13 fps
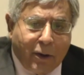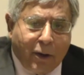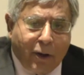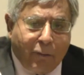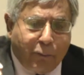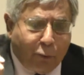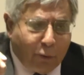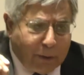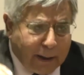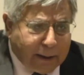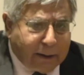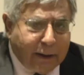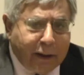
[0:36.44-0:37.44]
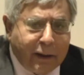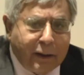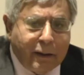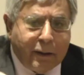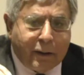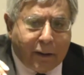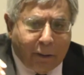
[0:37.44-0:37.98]
of protecting,
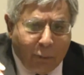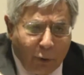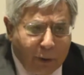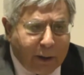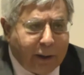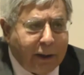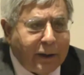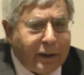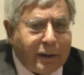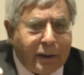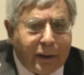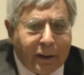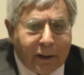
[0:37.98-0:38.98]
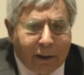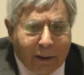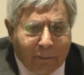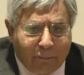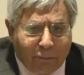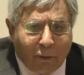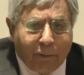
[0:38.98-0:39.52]
communicating,
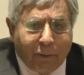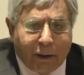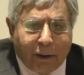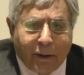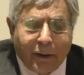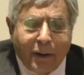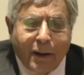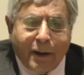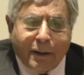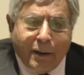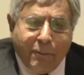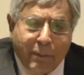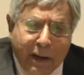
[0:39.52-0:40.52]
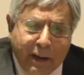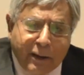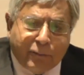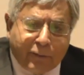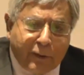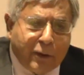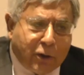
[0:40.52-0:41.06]
informing. The
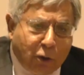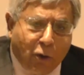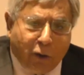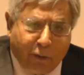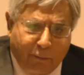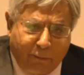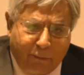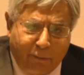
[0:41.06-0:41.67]
medicine cures,